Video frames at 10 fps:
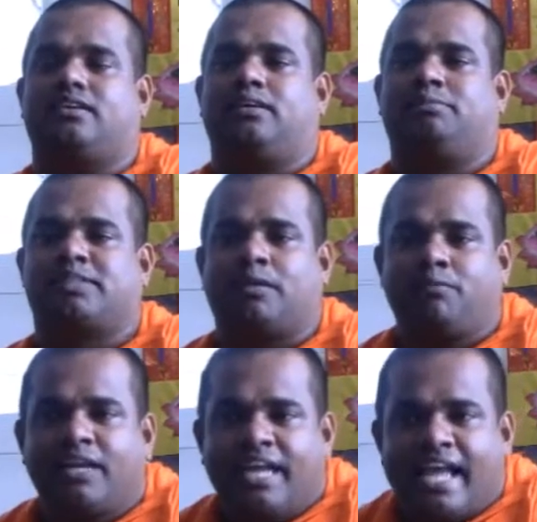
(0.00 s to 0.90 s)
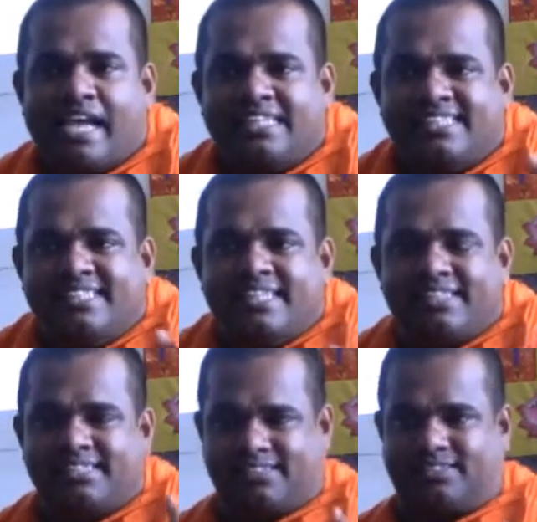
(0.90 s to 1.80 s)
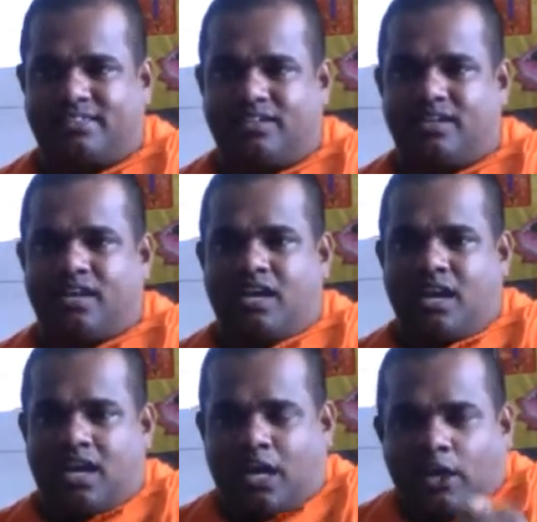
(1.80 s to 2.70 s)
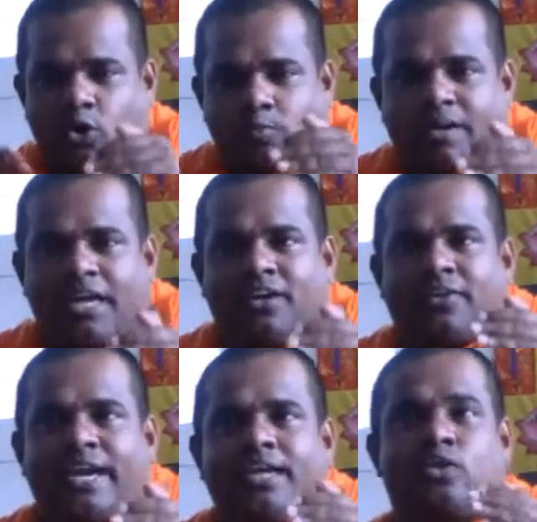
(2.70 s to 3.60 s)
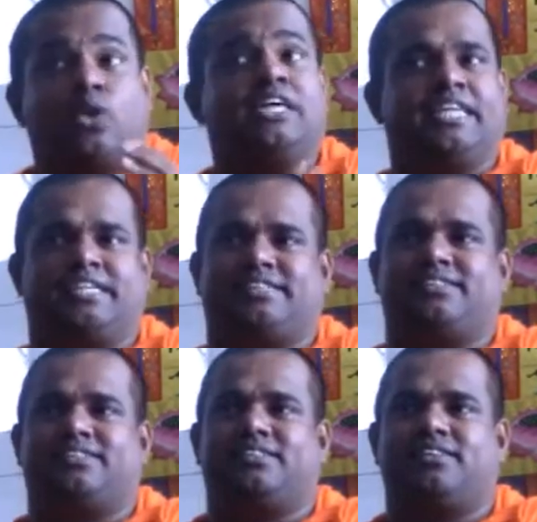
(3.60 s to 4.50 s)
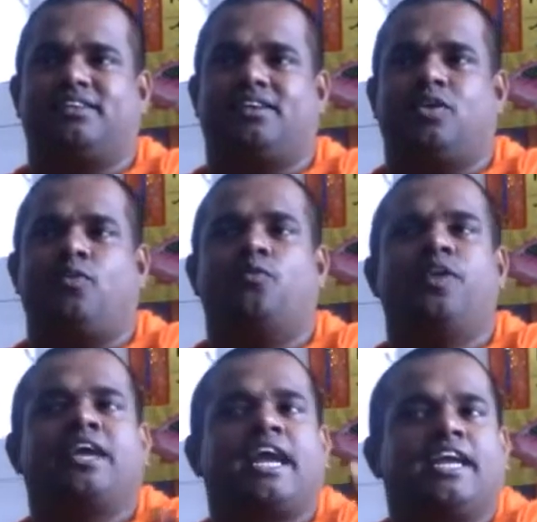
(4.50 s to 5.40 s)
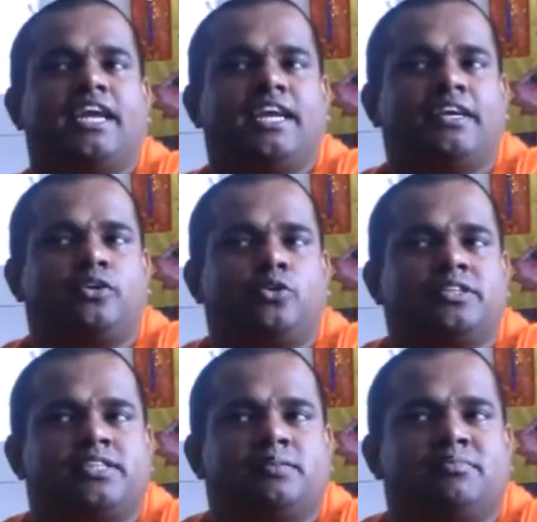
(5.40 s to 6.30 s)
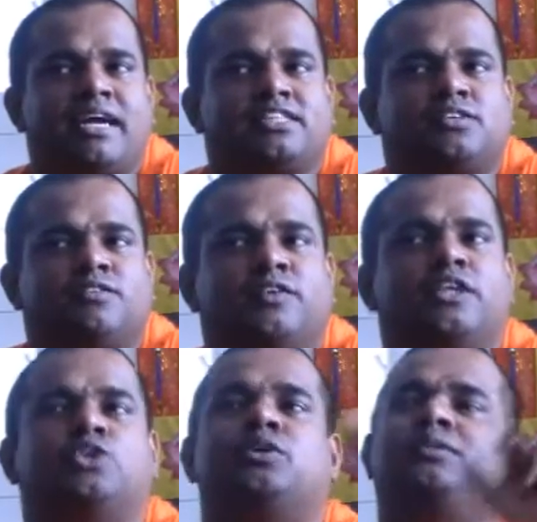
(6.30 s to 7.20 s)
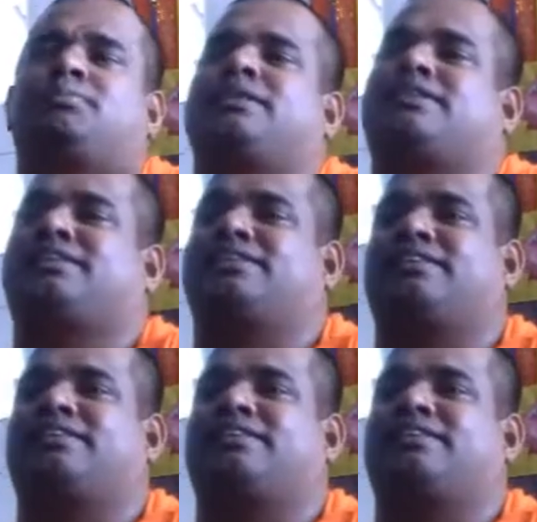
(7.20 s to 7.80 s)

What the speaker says: If someone has these human great qualities, we can introduce him as a virtuous person.